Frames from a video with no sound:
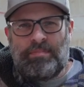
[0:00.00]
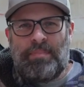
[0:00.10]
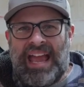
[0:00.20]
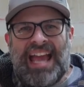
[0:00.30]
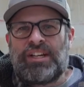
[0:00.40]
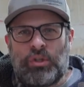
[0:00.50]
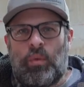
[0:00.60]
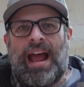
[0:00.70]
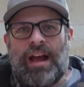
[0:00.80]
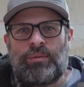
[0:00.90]
bad
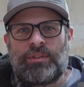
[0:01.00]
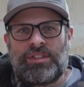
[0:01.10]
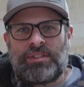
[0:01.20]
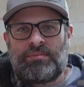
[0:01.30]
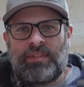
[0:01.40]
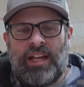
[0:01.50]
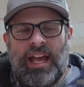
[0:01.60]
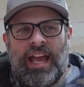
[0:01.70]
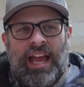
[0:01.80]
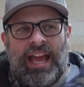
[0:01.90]
grounds,
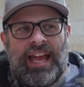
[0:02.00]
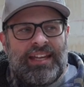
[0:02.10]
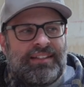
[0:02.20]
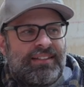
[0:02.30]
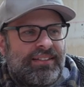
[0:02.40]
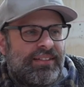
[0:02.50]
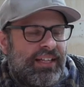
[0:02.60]
and